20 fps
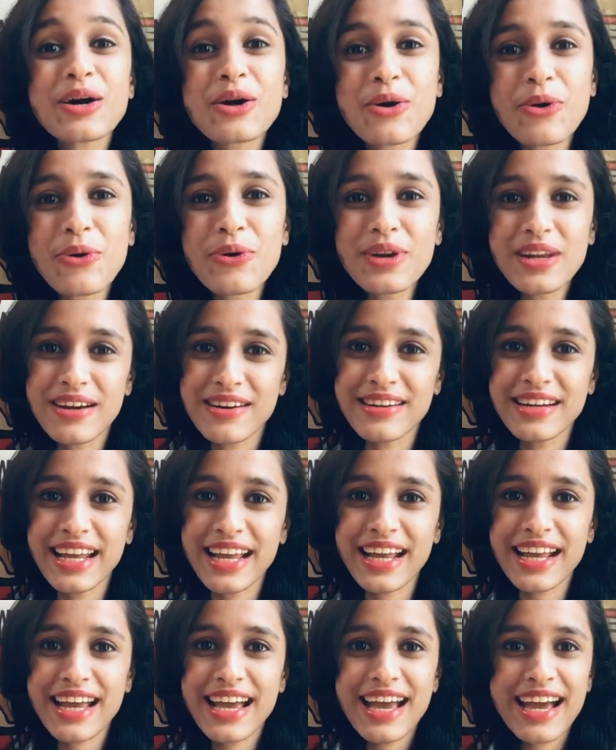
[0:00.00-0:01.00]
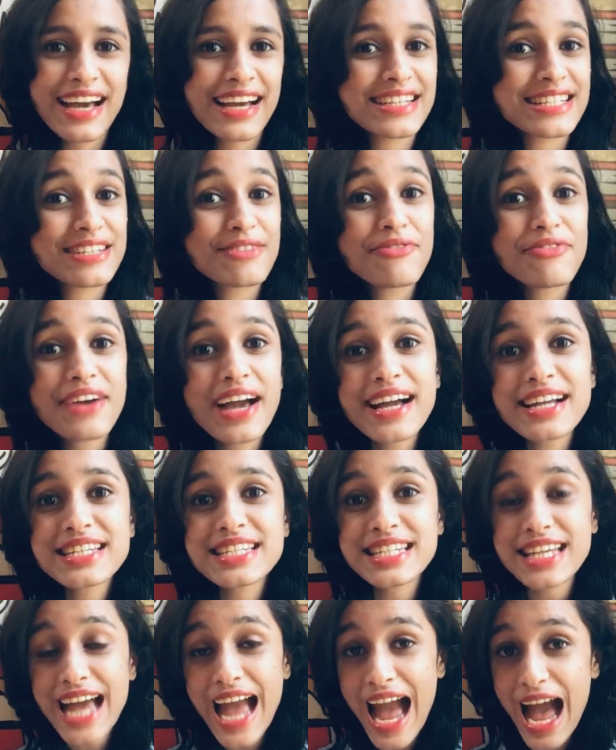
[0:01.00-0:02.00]
Co-learning. And in
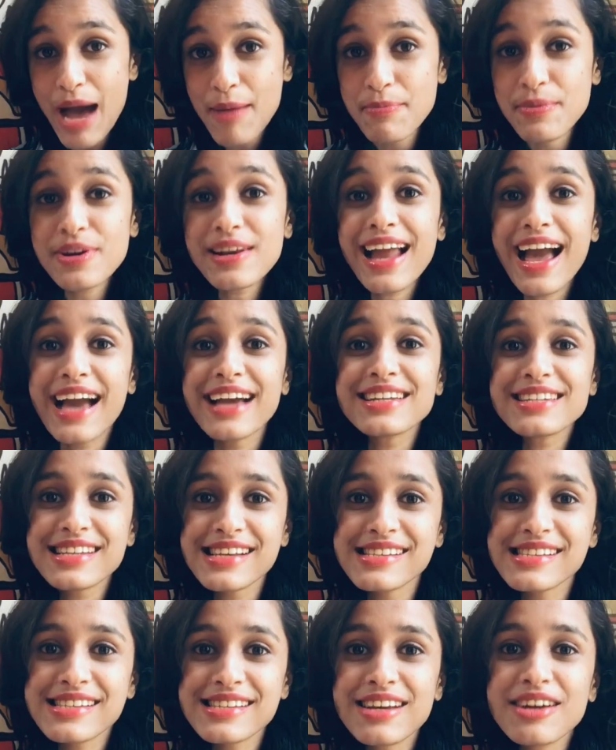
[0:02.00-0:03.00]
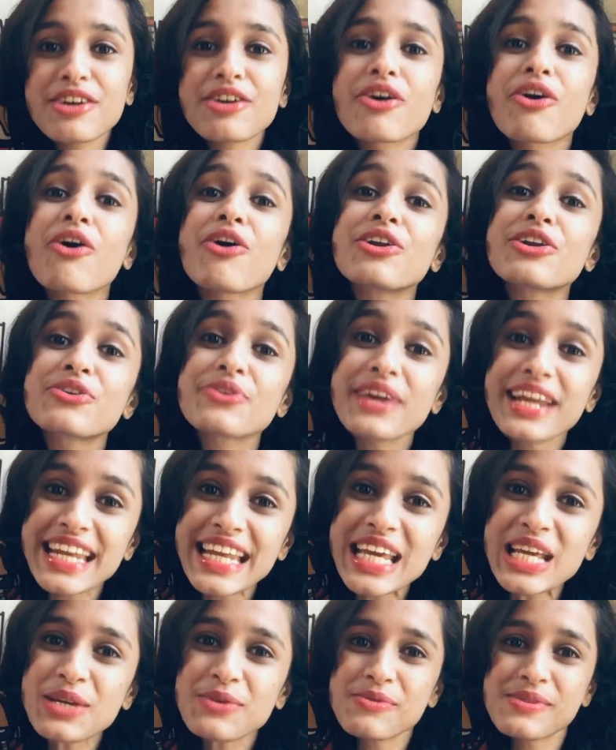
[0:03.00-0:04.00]
fact, Apple and Tesla are
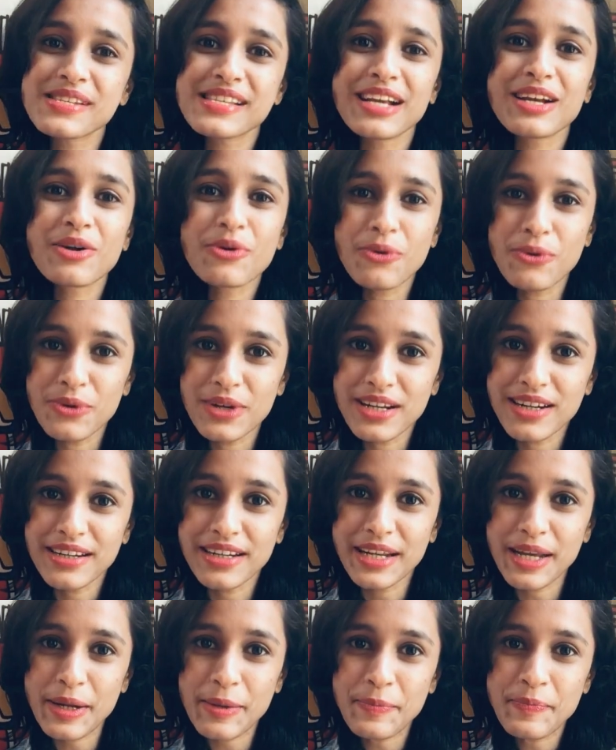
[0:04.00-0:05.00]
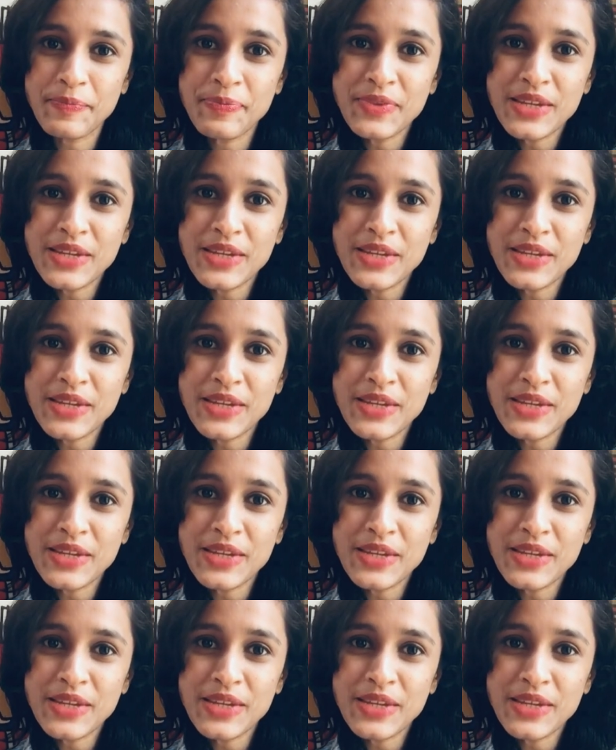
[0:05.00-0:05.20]
already using co-learning.